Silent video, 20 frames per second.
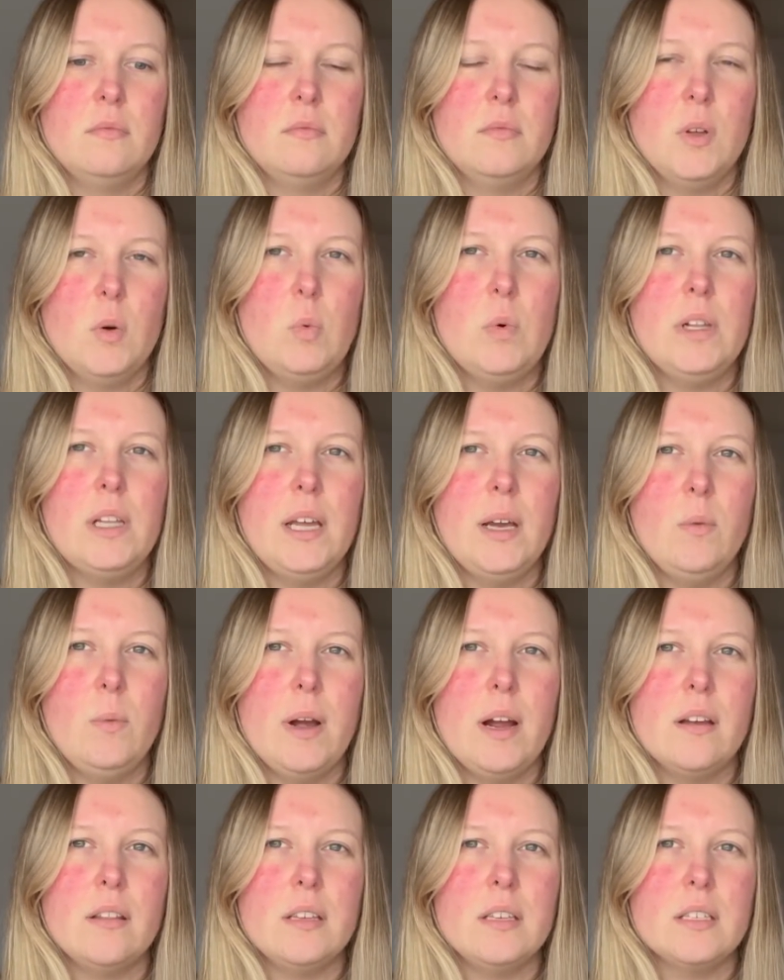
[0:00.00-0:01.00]
Will I
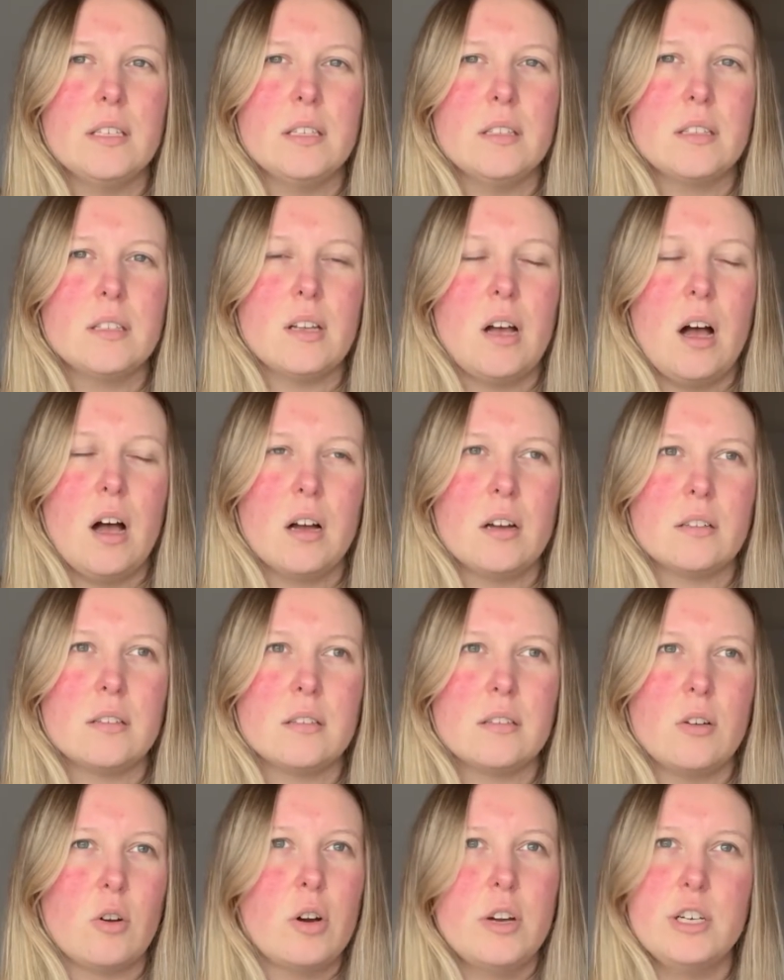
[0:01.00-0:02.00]
wear these in
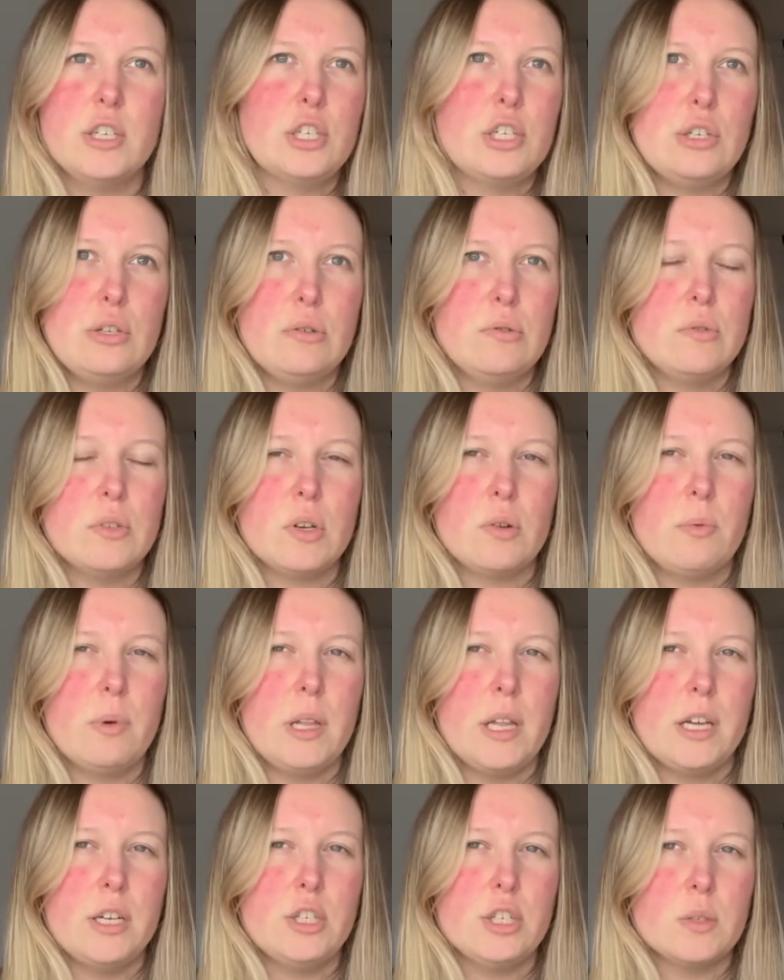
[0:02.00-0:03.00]
socks or in shoes, or
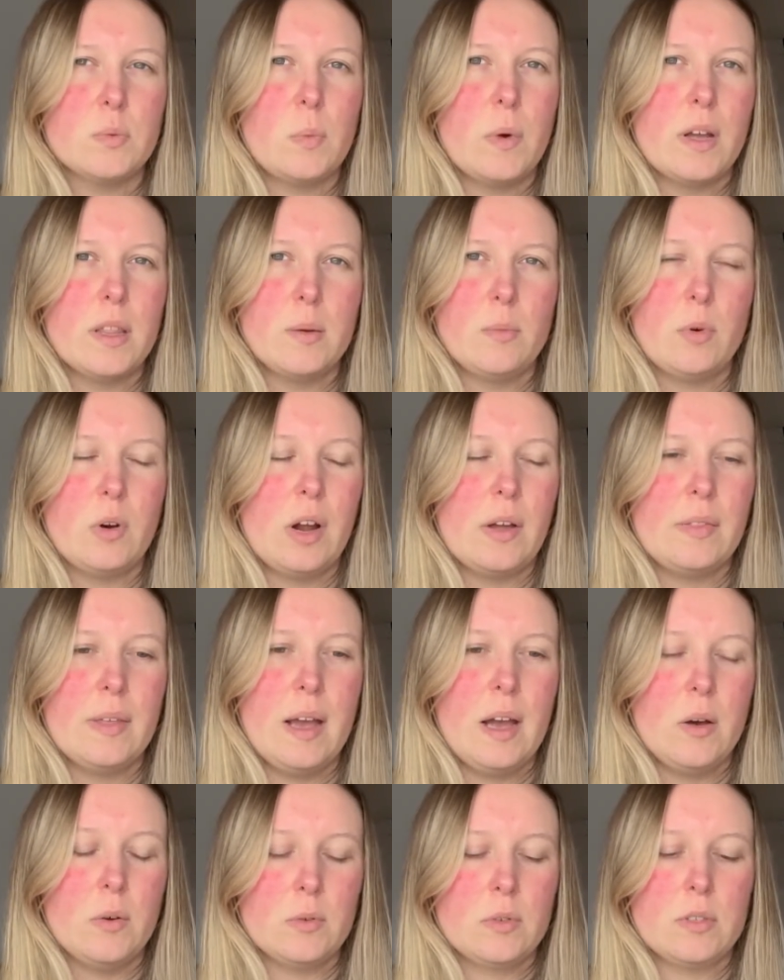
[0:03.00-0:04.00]
will I just wear them around the
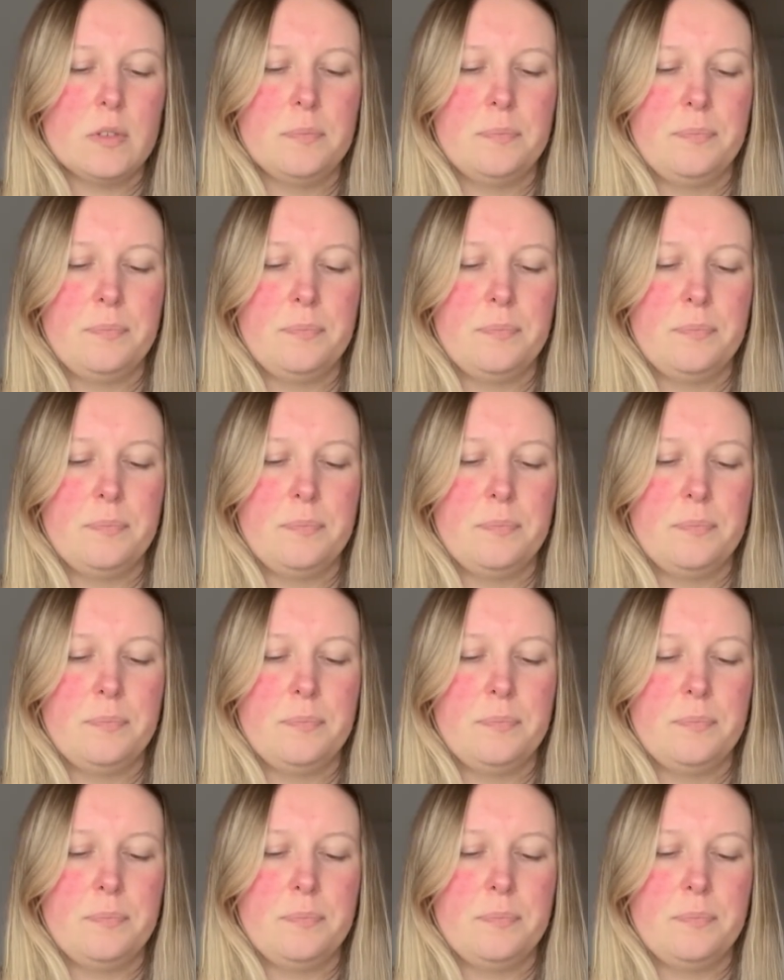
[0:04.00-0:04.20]
house?